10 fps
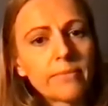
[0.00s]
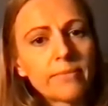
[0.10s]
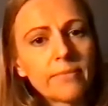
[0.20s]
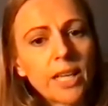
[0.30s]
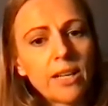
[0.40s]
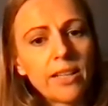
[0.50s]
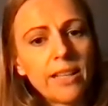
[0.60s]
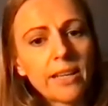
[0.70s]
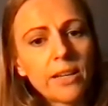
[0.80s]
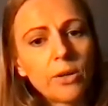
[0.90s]
And I let
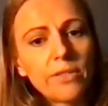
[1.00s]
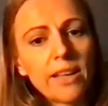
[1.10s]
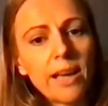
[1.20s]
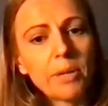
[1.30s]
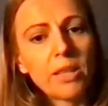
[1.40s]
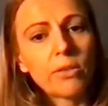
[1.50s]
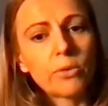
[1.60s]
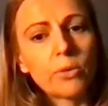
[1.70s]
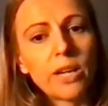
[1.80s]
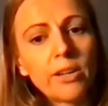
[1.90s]
go of that happy
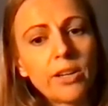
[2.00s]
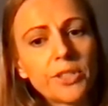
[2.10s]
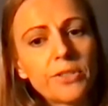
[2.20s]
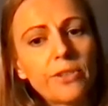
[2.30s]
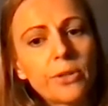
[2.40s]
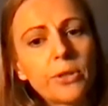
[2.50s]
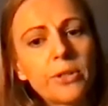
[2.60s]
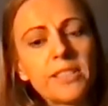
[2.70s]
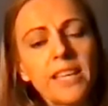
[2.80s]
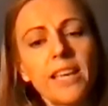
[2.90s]
thought and I just
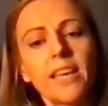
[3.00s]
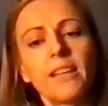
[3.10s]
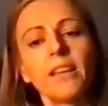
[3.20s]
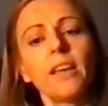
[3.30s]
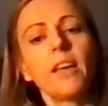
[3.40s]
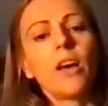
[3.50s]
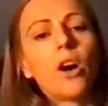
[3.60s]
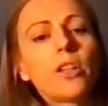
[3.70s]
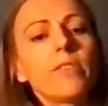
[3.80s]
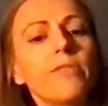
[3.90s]
focus again
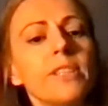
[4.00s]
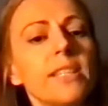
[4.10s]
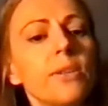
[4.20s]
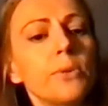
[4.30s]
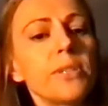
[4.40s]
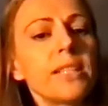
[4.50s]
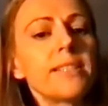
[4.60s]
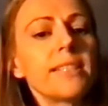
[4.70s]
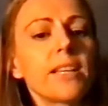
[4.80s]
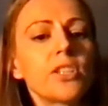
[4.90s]
on the physical
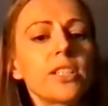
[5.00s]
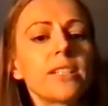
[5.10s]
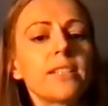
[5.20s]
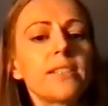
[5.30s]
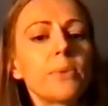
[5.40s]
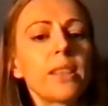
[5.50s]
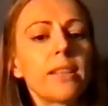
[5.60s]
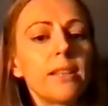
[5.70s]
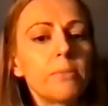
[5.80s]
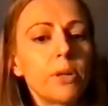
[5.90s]
sensations
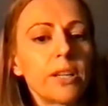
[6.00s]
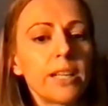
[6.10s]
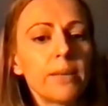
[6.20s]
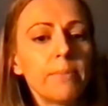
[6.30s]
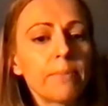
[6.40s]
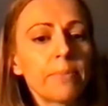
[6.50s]
within the body.